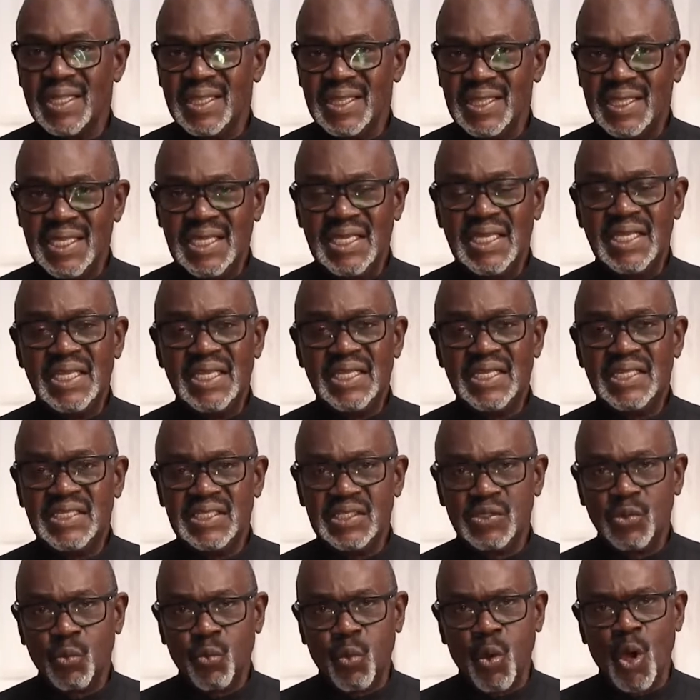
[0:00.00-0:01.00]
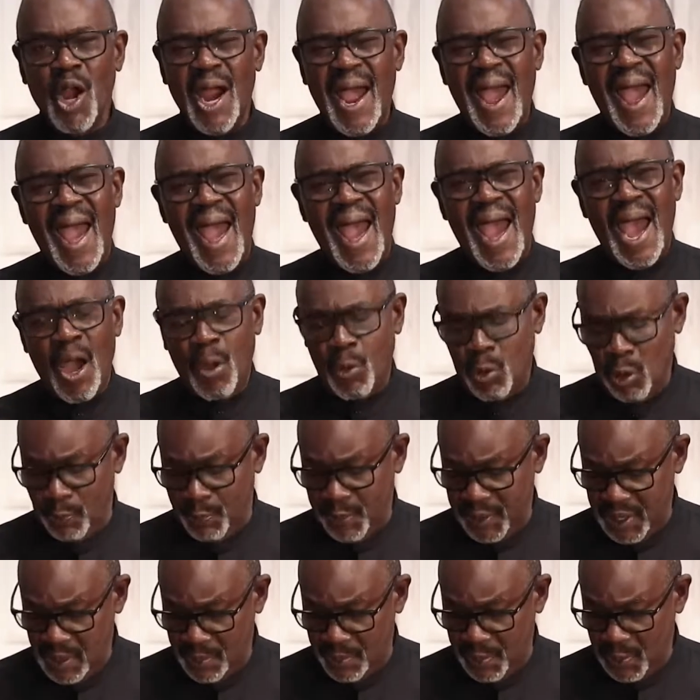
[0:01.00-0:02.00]
These were our
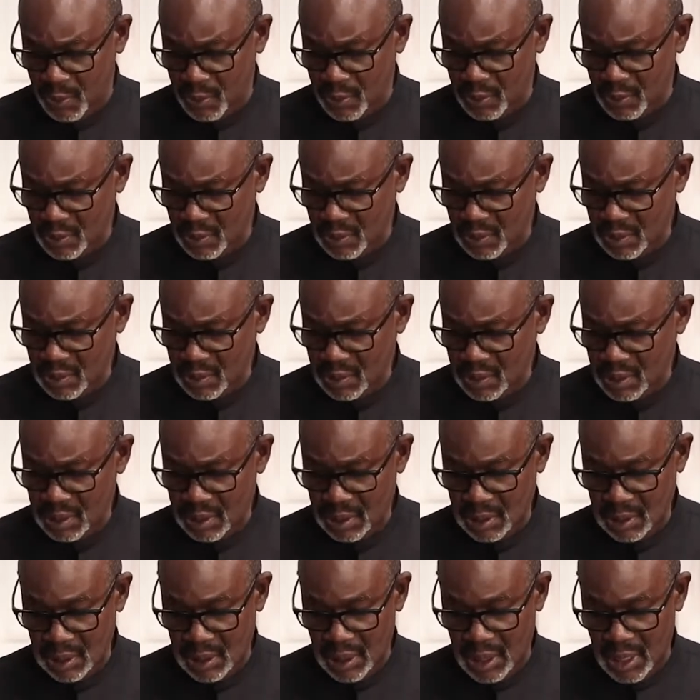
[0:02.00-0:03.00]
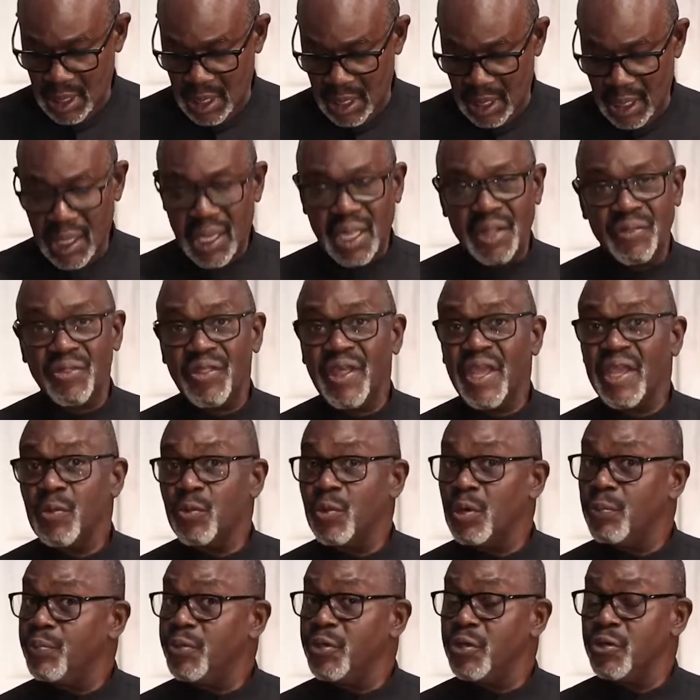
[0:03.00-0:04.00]
people, and they
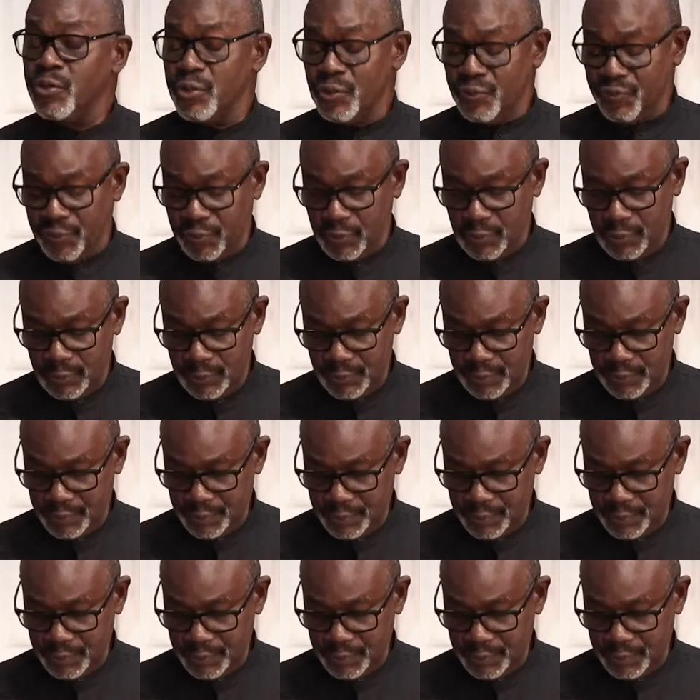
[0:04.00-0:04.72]
were beautiful.